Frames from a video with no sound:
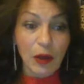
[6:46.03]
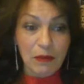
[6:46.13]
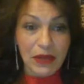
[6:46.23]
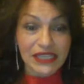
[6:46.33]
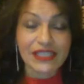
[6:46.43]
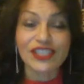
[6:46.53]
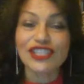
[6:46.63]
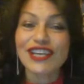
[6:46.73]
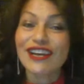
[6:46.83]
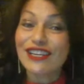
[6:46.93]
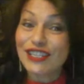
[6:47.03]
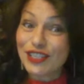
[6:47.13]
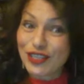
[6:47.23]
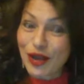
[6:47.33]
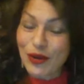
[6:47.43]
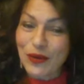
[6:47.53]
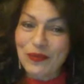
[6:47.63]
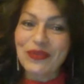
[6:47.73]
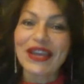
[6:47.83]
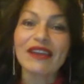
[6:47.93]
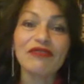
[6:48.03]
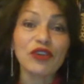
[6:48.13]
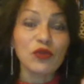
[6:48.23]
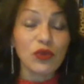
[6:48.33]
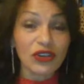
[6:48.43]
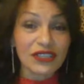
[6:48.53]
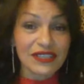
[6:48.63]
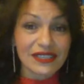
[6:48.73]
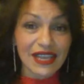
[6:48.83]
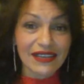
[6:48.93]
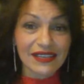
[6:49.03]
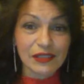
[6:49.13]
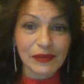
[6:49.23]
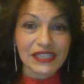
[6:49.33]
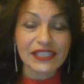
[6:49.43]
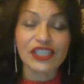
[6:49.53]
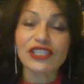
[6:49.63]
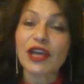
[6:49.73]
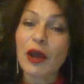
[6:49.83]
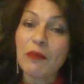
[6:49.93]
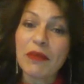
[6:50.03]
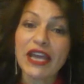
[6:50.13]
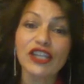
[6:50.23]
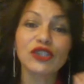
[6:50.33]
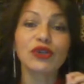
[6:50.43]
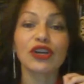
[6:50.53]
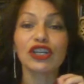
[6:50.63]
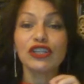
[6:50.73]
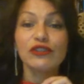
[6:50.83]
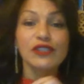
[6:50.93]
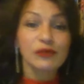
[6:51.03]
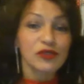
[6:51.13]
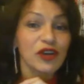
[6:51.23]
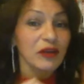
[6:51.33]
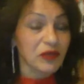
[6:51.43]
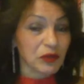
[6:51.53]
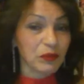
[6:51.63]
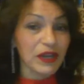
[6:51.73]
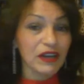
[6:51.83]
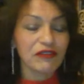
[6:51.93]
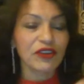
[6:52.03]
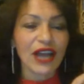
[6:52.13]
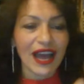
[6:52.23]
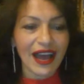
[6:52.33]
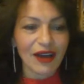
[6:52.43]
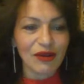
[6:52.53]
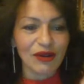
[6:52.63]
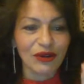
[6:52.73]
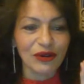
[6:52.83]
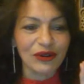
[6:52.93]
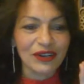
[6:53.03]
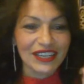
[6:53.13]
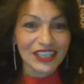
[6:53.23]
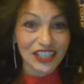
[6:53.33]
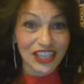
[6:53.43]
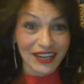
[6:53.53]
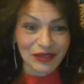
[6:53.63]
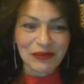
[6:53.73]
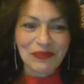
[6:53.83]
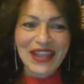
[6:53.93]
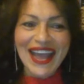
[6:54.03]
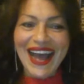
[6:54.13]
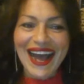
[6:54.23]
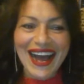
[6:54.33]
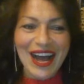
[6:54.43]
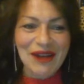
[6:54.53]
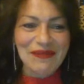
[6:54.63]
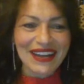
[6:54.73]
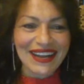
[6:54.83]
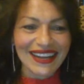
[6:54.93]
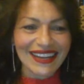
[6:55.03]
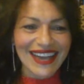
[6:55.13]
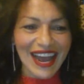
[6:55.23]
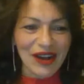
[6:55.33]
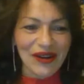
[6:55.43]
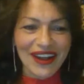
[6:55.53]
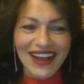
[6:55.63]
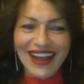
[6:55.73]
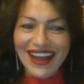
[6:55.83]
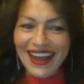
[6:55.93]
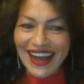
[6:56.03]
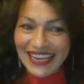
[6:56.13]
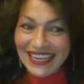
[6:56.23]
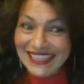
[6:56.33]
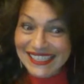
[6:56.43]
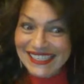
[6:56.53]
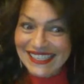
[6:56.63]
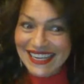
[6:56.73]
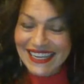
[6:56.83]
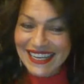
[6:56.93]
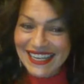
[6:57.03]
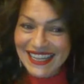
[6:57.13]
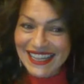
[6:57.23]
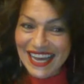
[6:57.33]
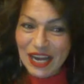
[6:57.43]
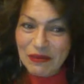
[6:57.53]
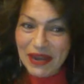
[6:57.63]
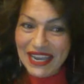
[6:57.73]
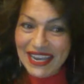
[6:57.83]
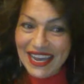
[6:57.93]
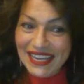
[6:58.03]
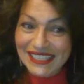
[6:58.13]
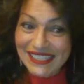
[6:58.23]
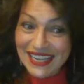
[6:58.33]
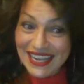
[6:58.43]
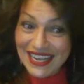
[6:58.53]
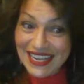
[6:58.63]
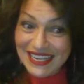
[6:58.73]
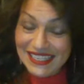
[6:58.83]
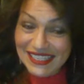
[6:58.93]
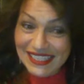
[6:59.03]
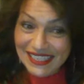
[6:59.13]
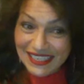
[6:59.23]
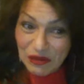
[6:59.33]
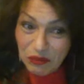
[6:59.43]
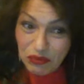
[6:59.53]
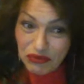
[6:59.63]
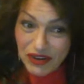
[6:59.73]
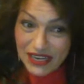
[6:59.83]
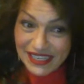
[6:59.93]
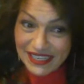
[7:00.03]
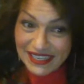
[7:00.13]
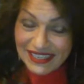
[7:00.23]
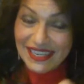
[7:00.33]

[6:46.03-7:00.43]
messages. So if you want to send us messages, make sure you subscribe to the Bigfoot Outlaw channel. Now, I can see that my guest is present.